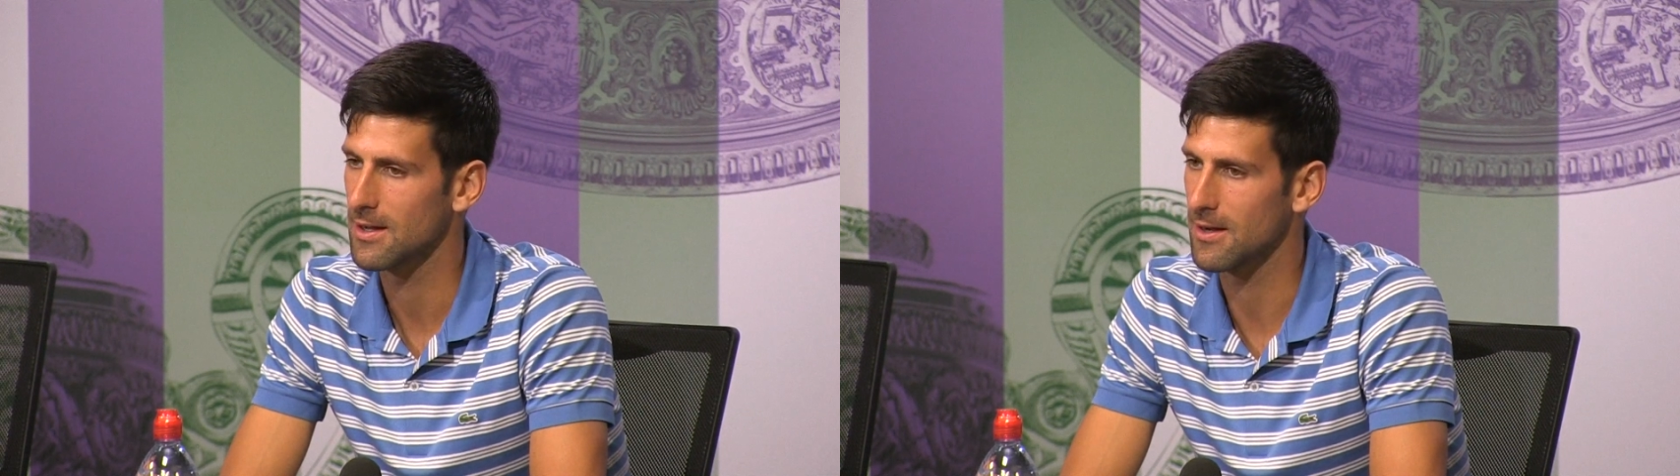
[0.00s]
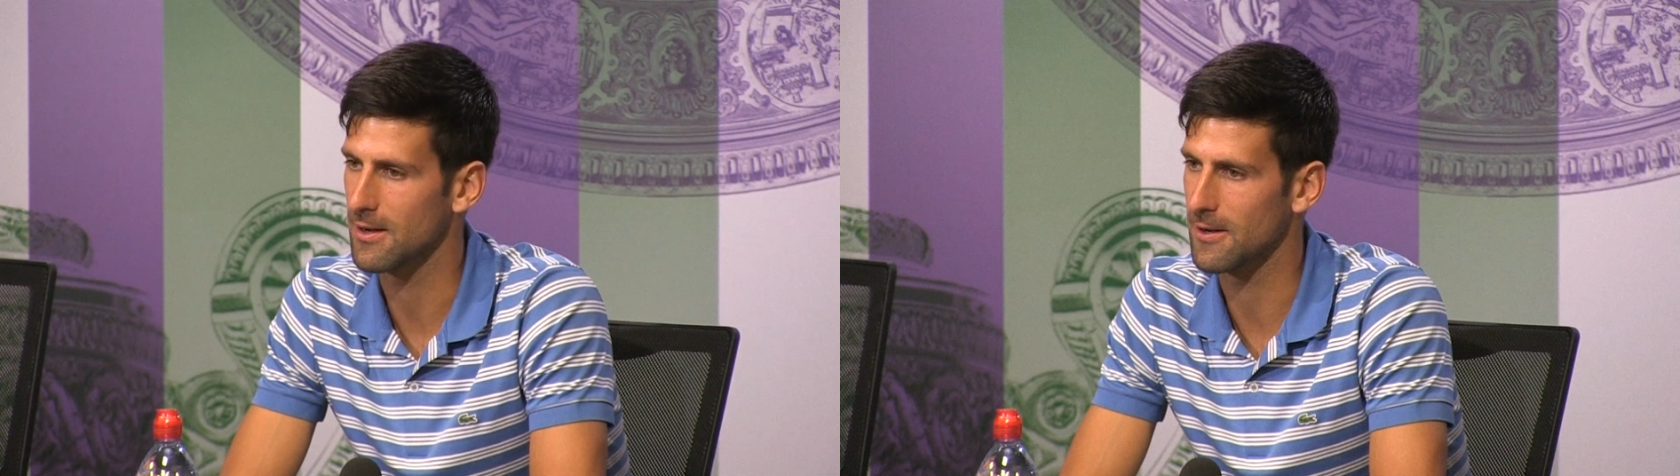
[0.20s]

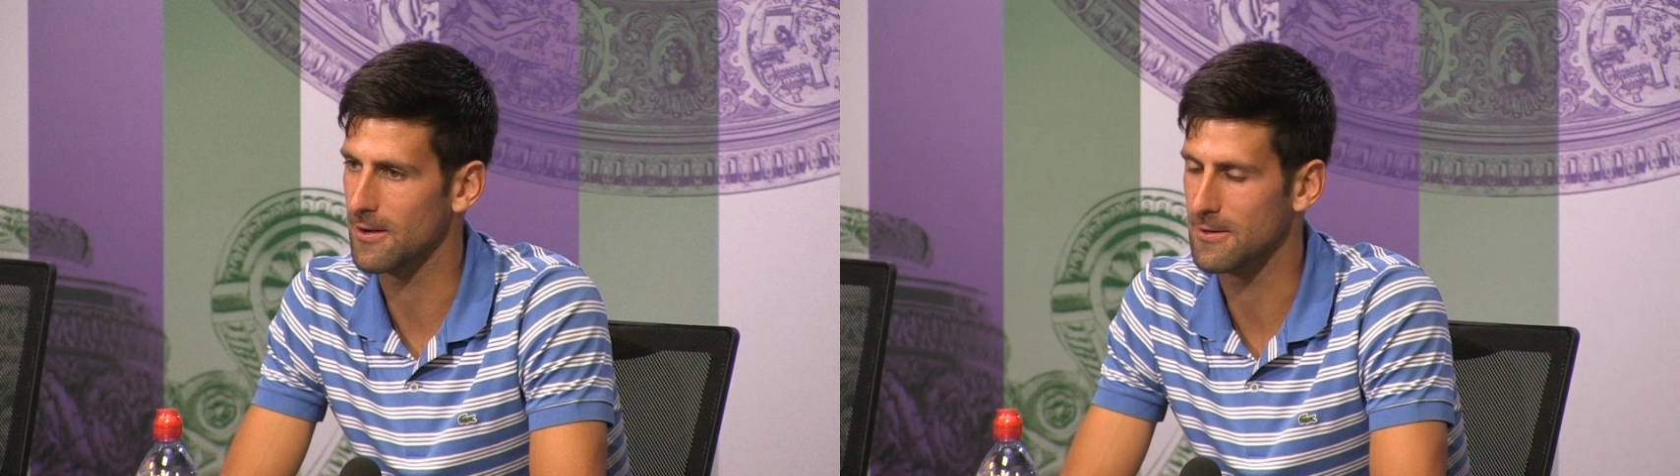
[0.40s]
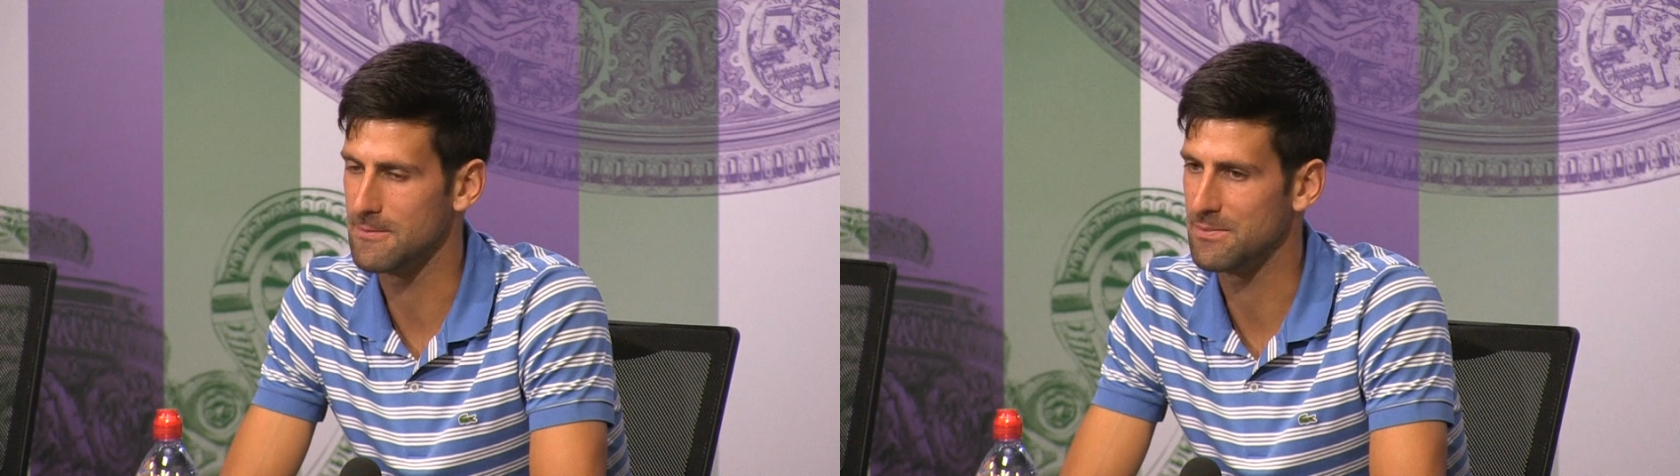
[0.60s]

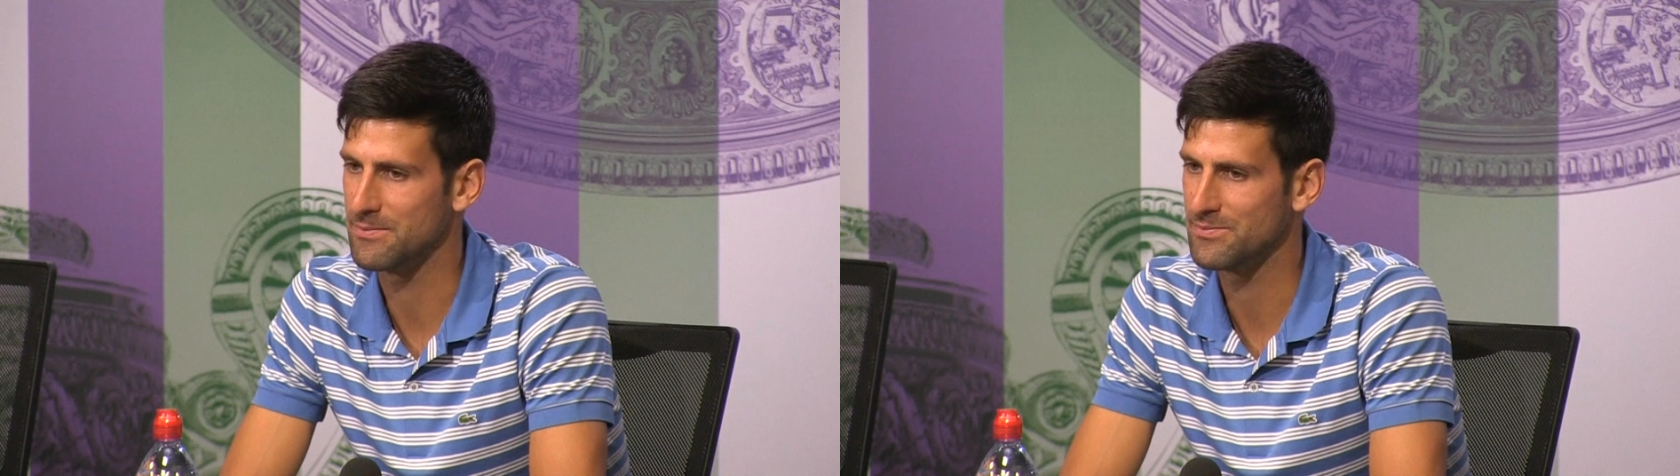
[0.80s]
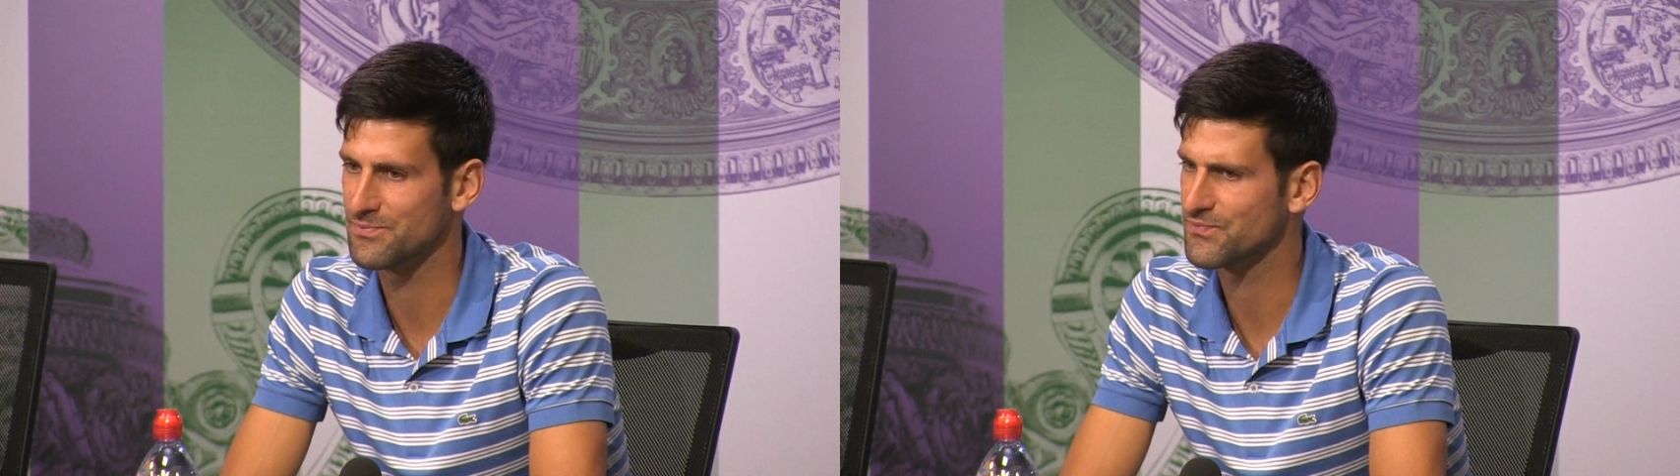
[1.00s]

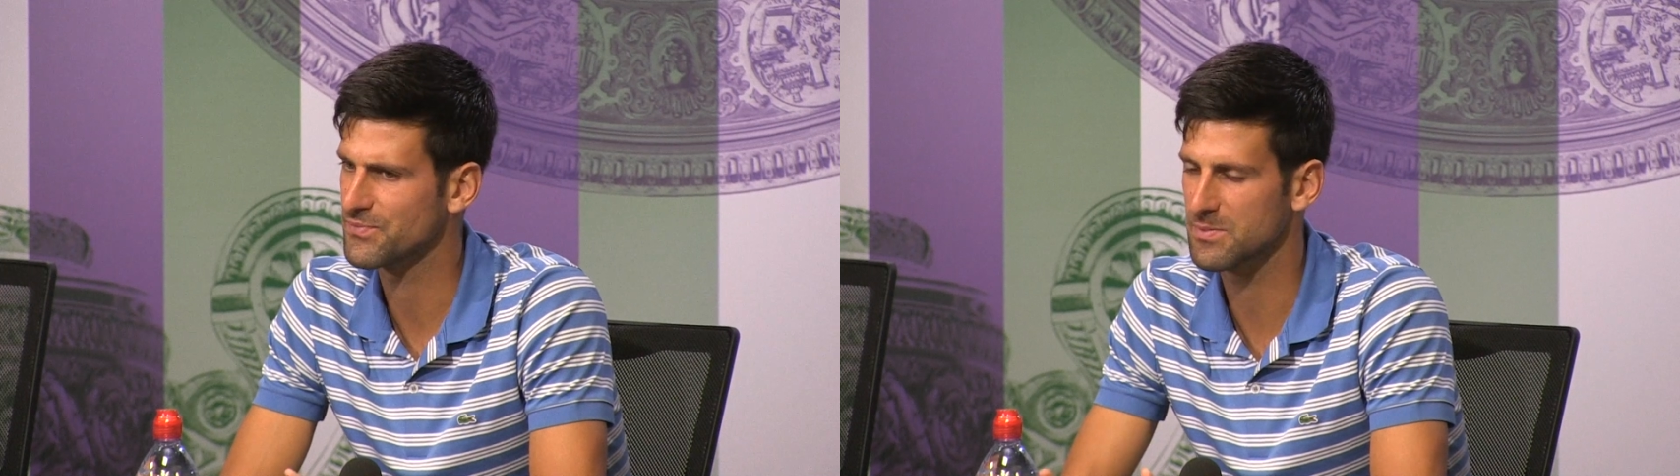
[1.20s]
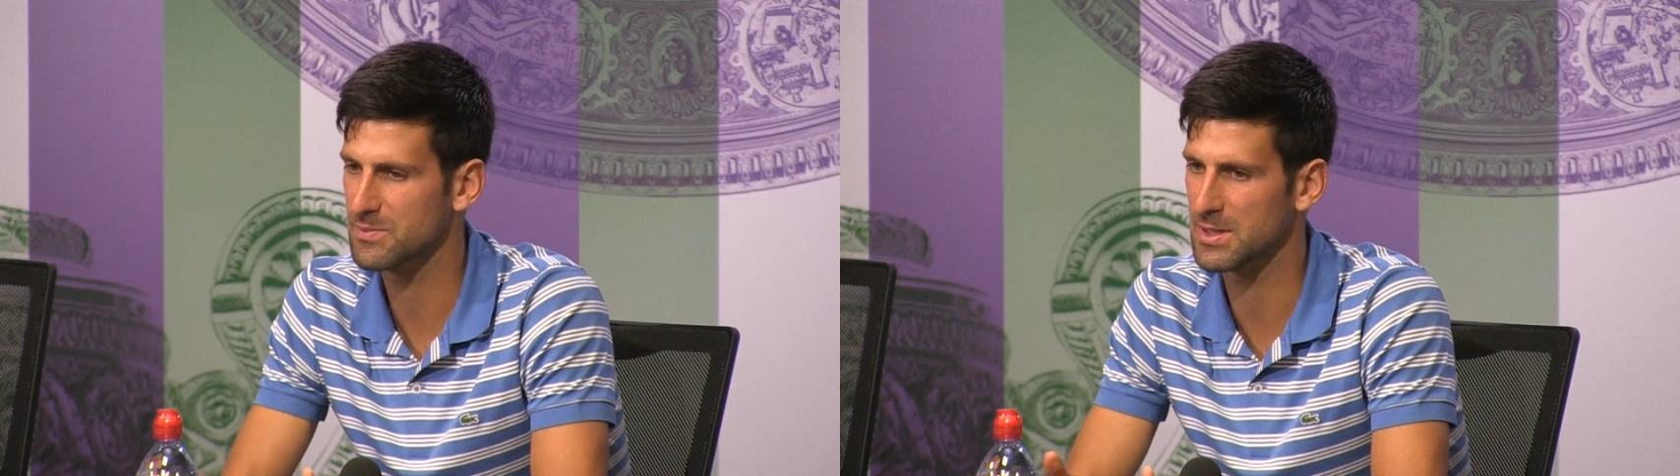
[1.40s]

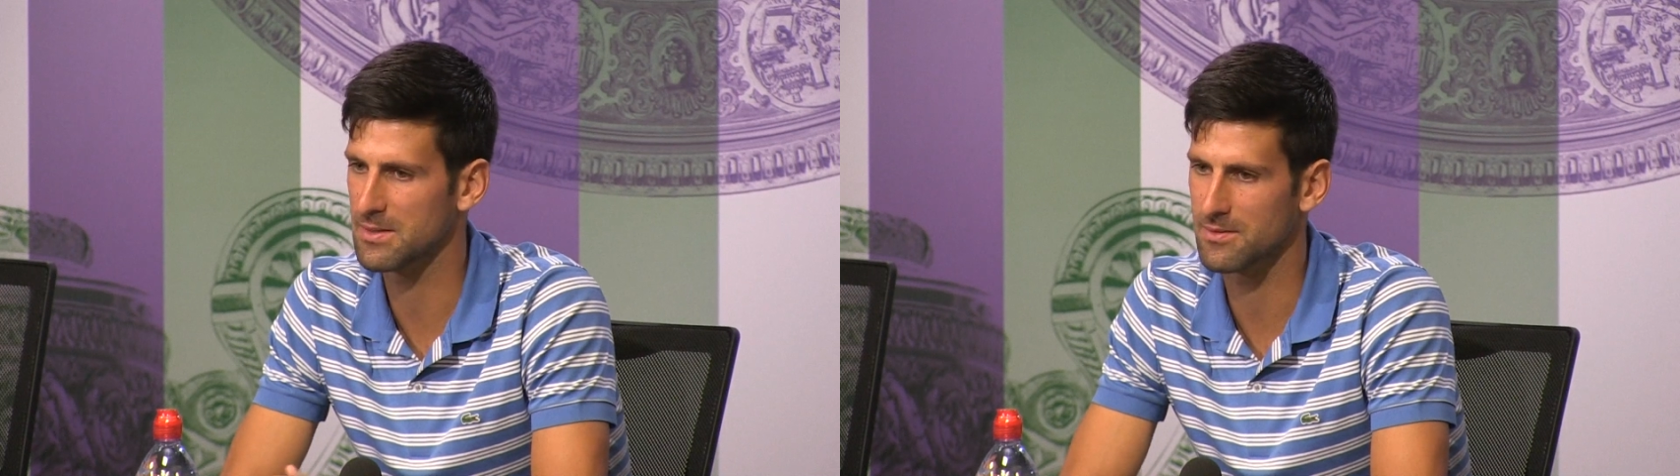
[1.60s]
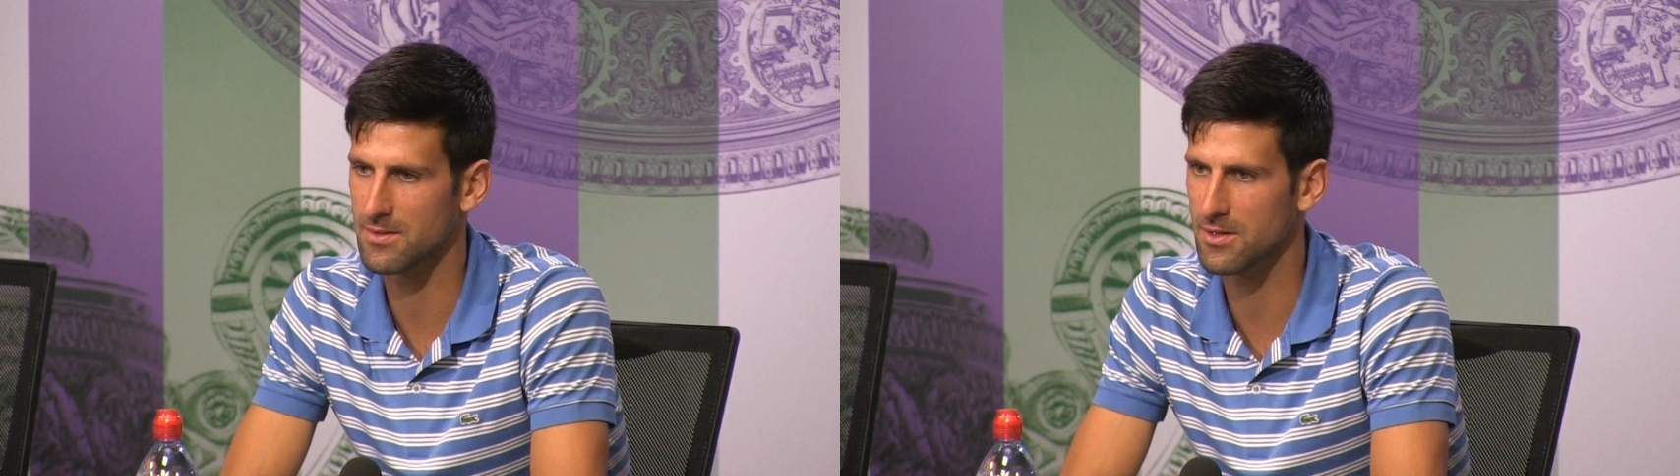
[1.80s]
But
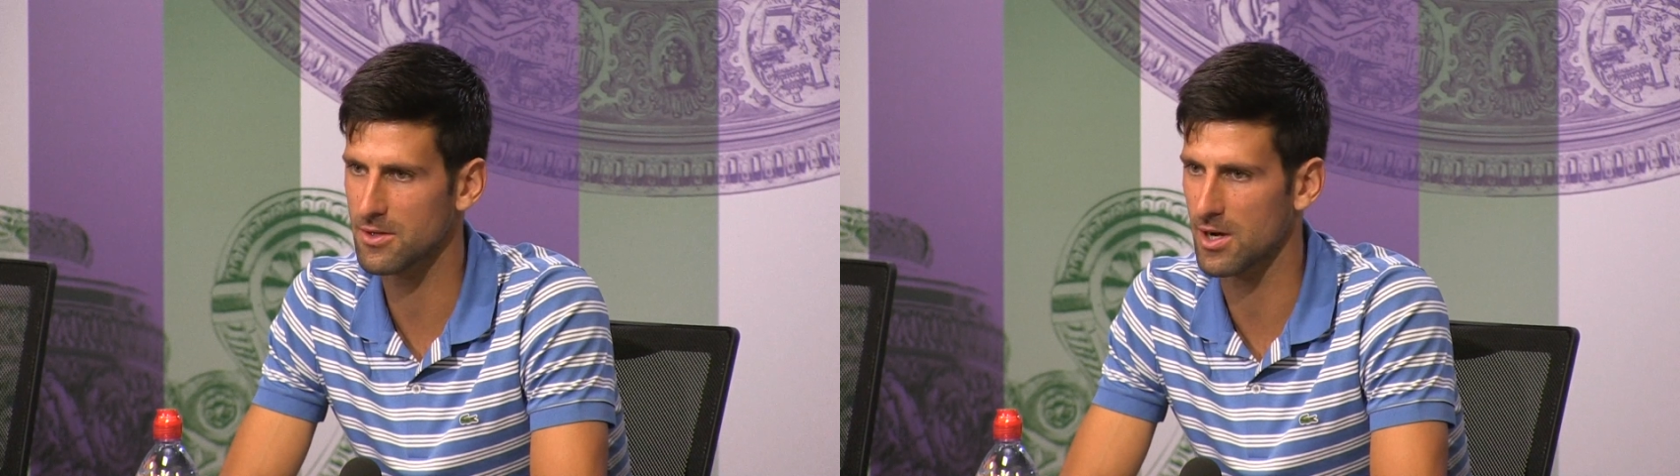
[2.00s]
you